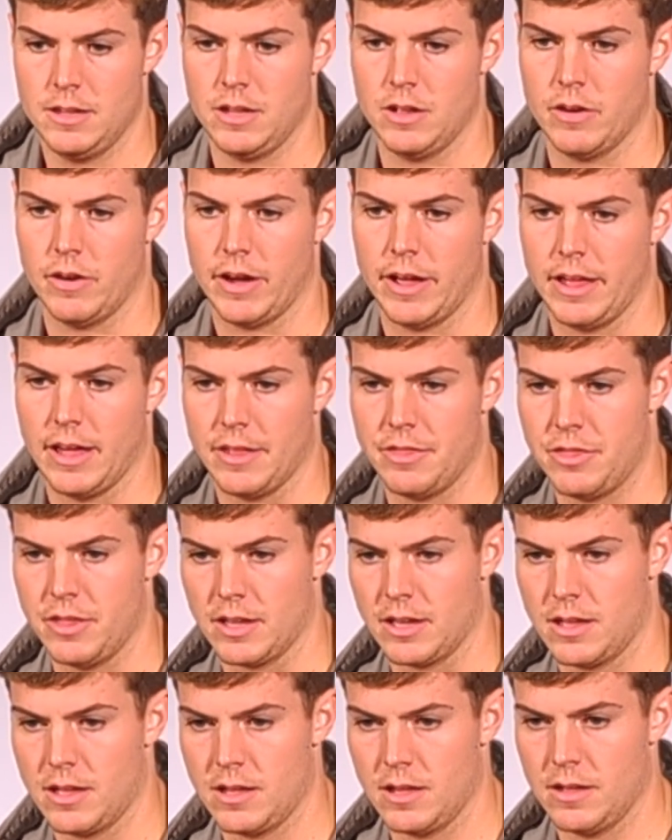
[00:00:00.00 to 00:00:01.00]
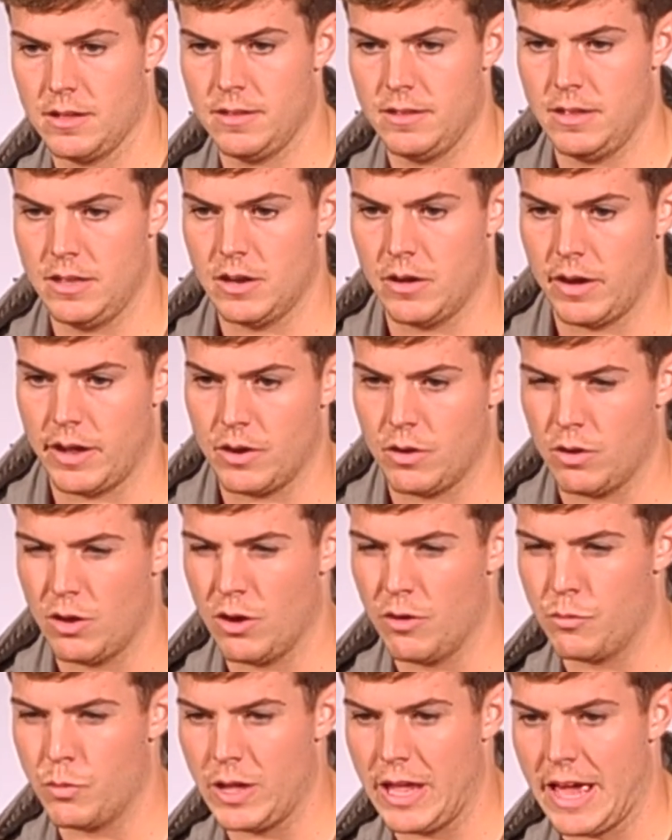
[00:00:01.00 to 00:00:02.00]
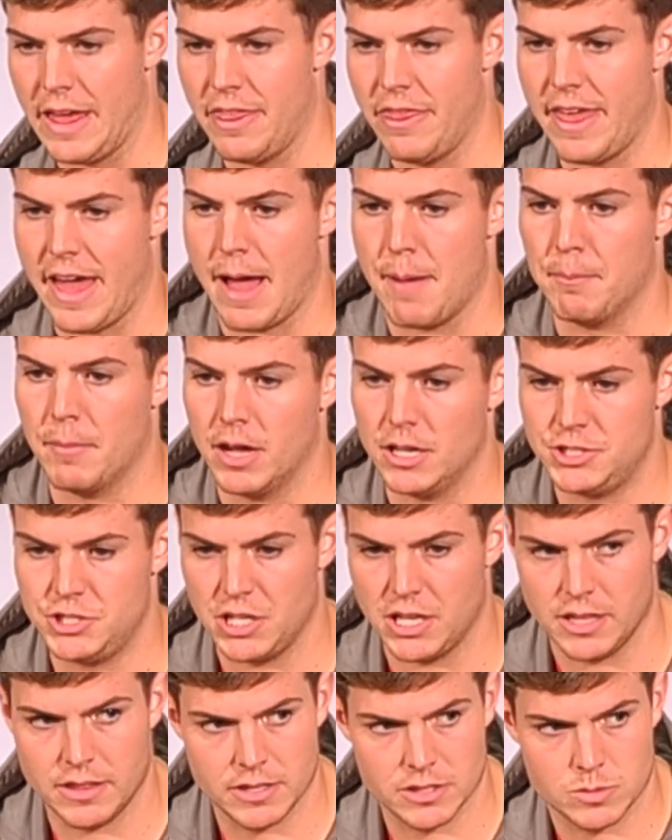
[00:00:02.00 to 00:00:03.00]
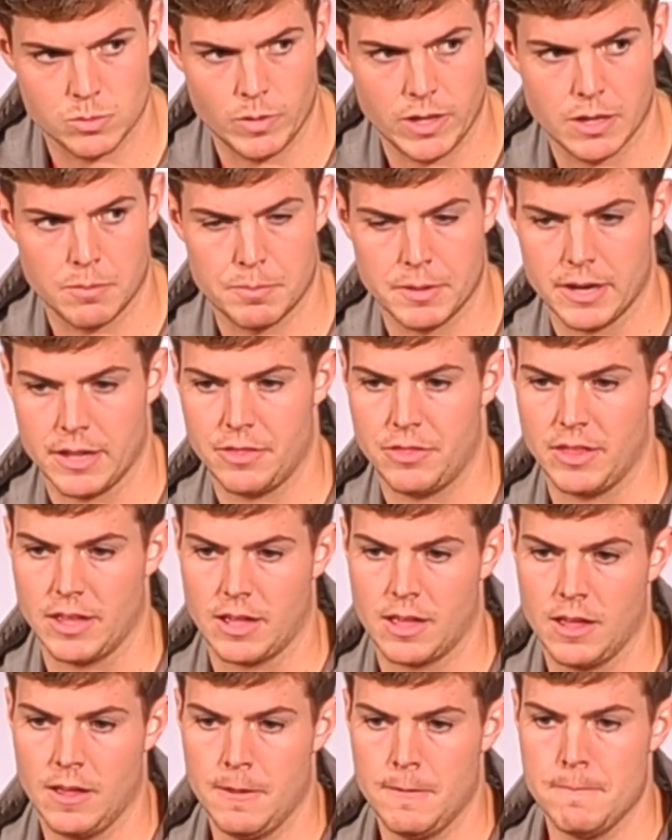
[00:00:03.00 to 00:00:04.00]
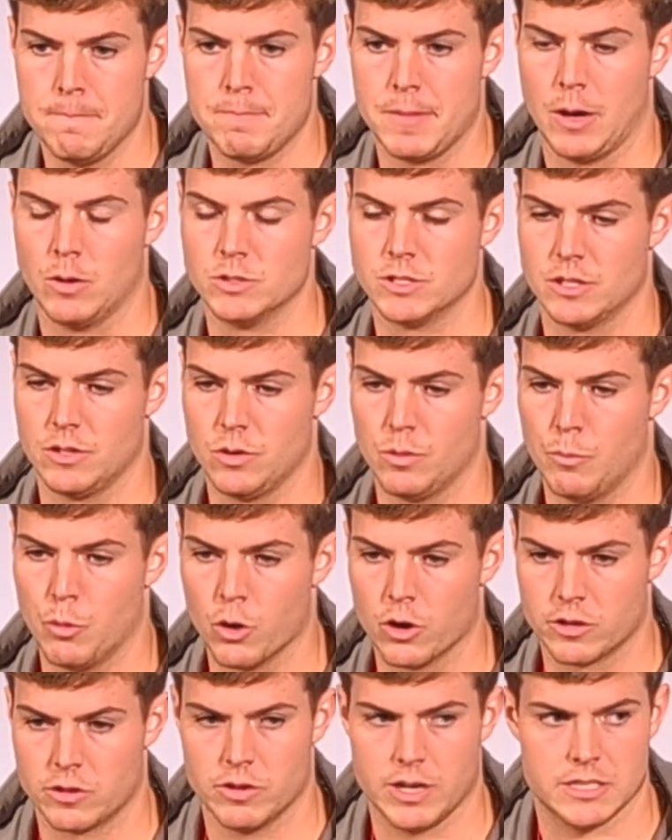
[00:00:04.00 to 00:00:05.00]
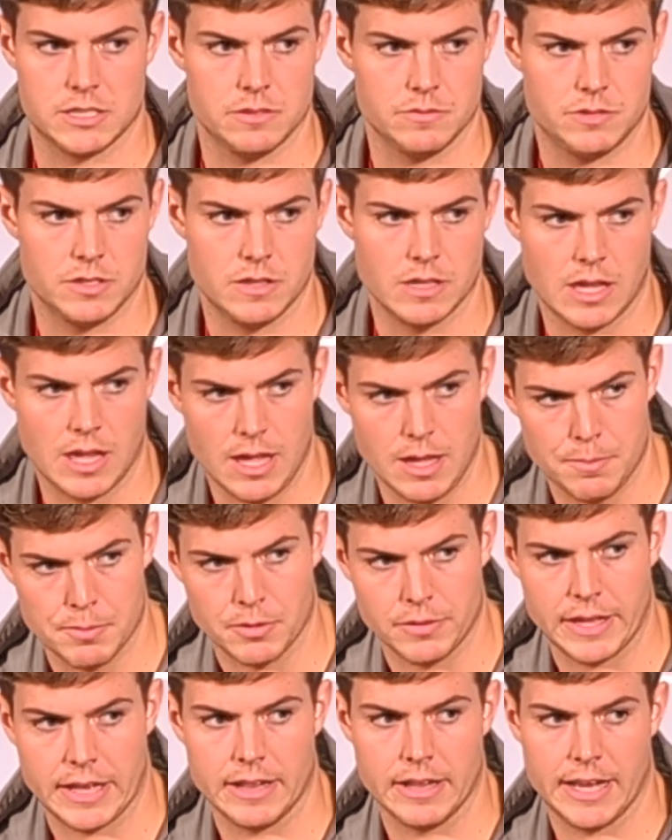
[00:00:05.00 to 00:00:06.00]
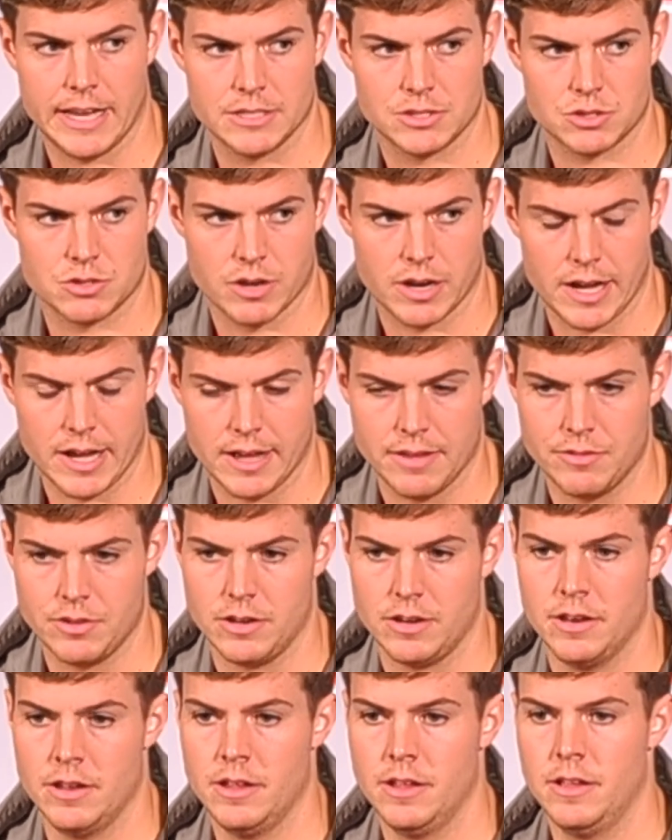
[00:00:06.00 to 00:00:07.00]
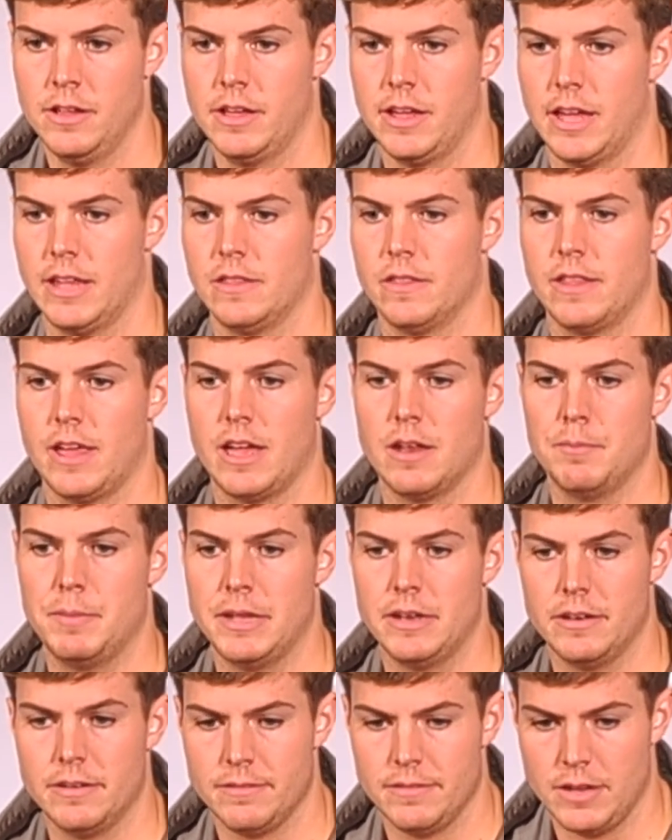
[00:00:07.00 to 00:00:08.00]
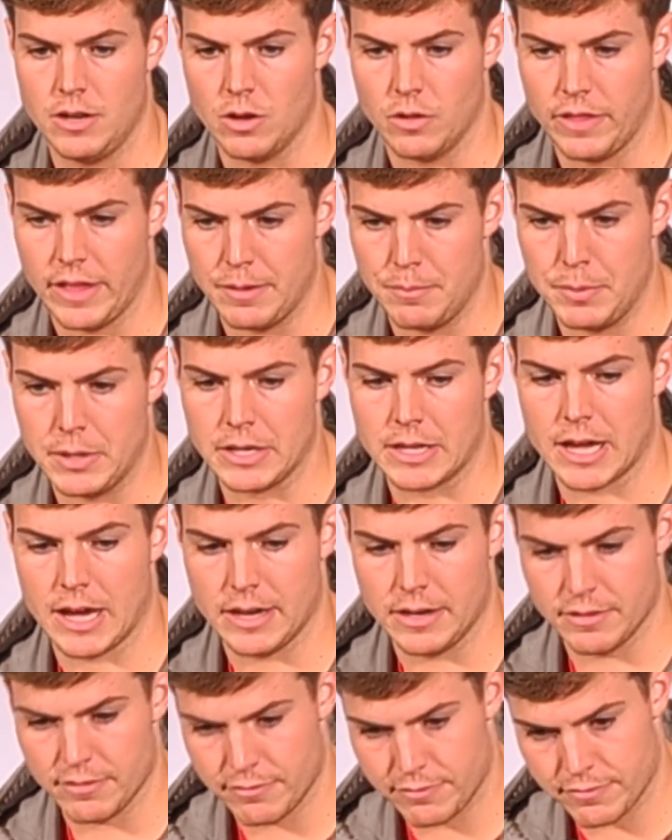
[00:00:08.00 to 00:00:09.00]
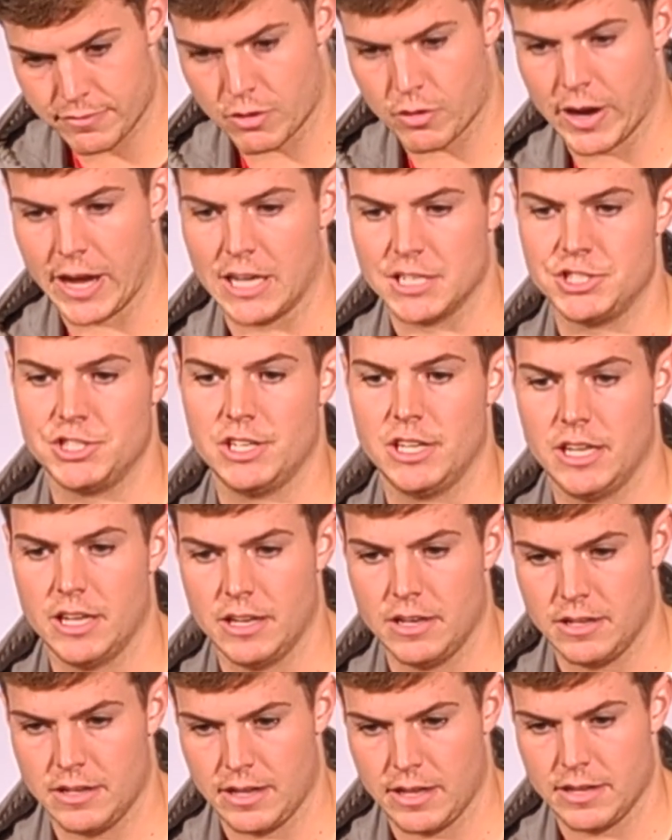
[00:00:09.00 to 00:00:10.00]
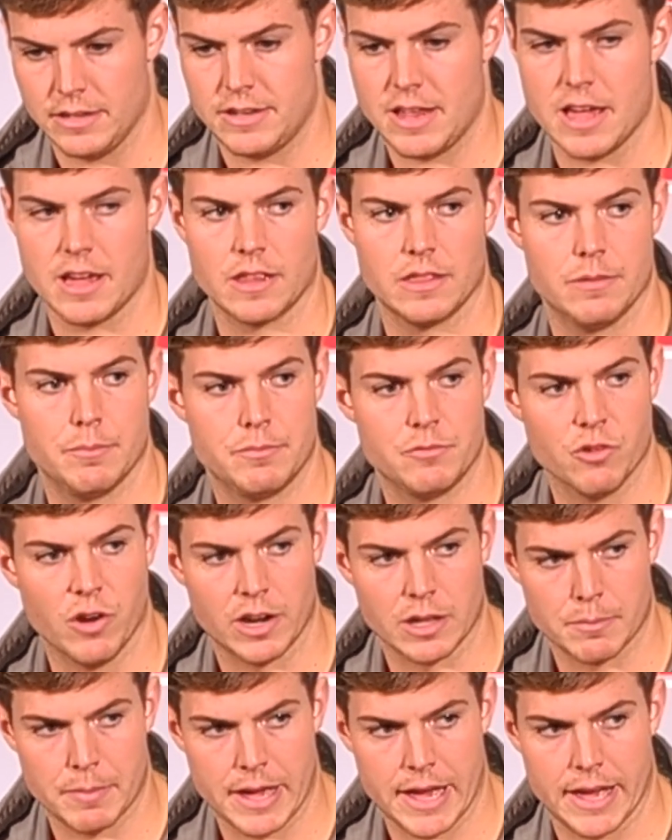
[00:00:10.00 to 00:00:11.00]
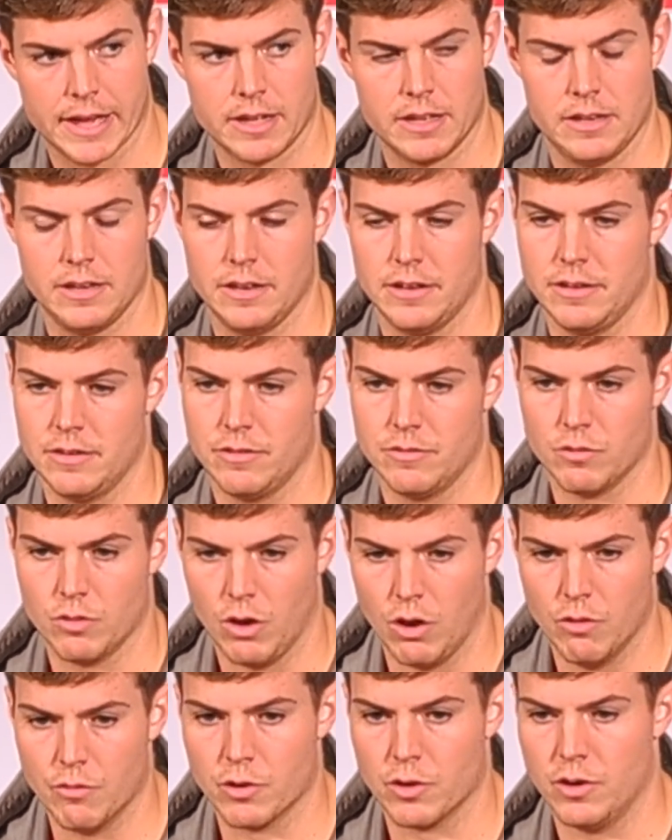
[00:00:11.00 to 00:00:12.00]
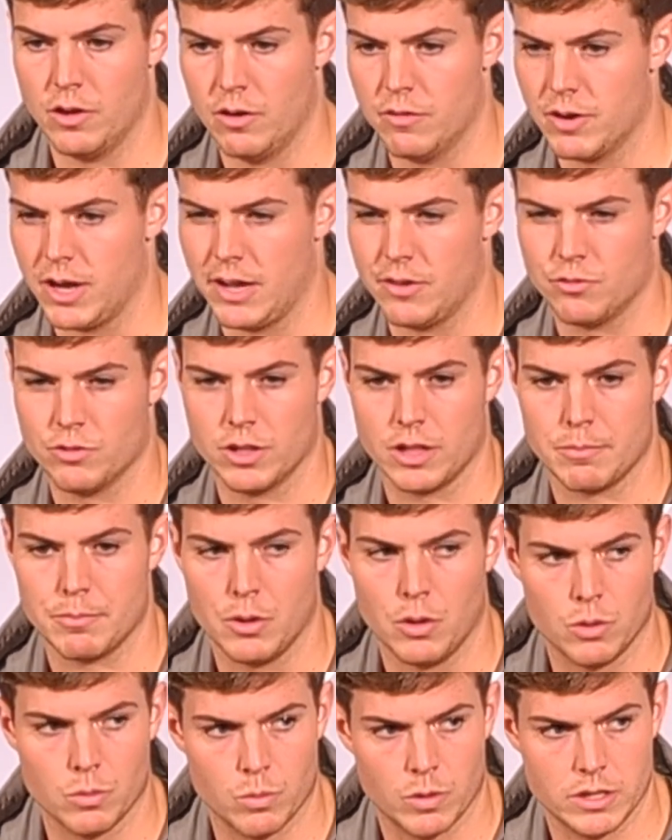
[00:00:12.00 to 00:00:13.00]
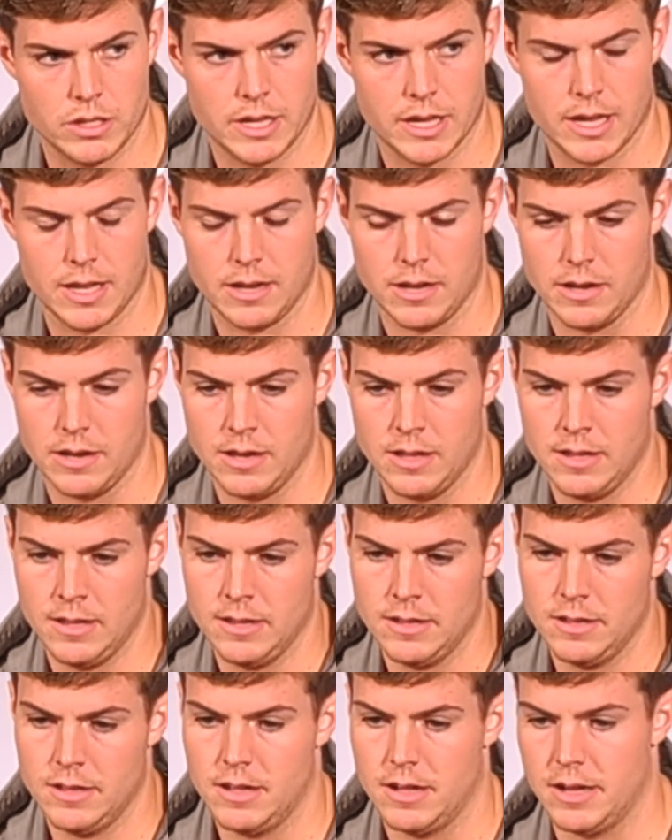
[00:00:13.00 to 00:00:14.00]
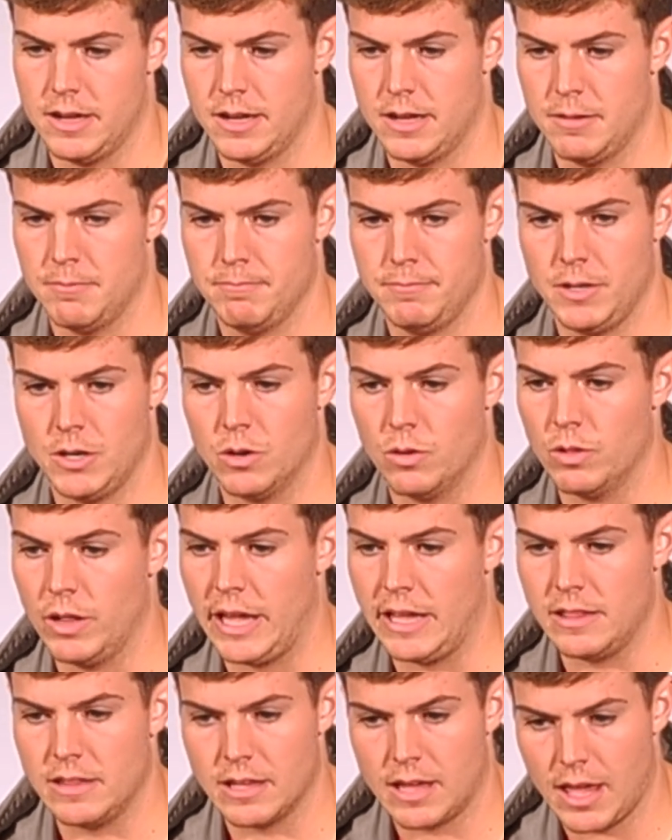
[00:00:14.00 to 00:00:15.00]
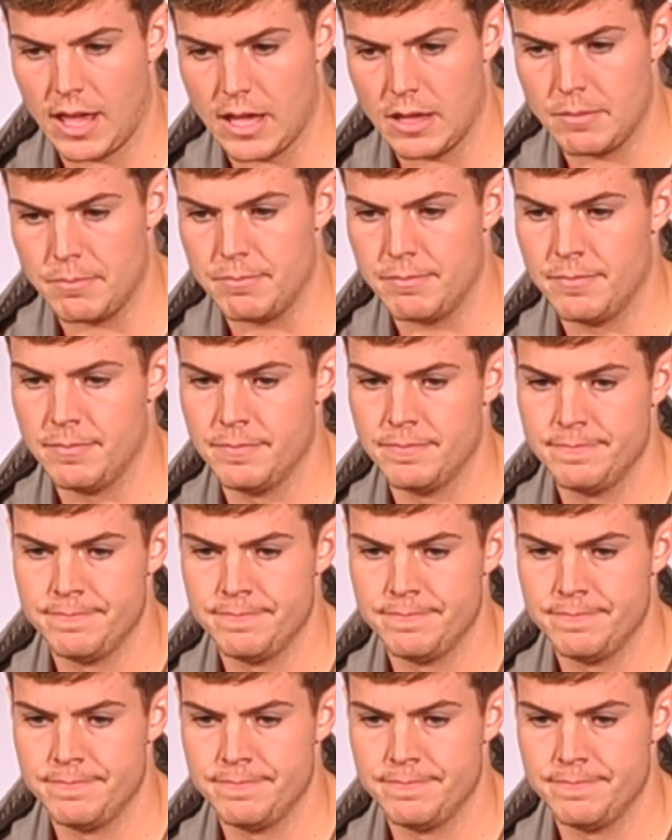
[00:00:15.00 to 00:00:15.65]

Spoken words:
You know, I think, you know, I don't know if we had that much in this week, but I think I was a little more aggressive to the keep on that last drive, and they had been, you know, they'd been kind of crashing in and taking the running back and over. I hadn't really pulled one yet. And, you know, late in the game,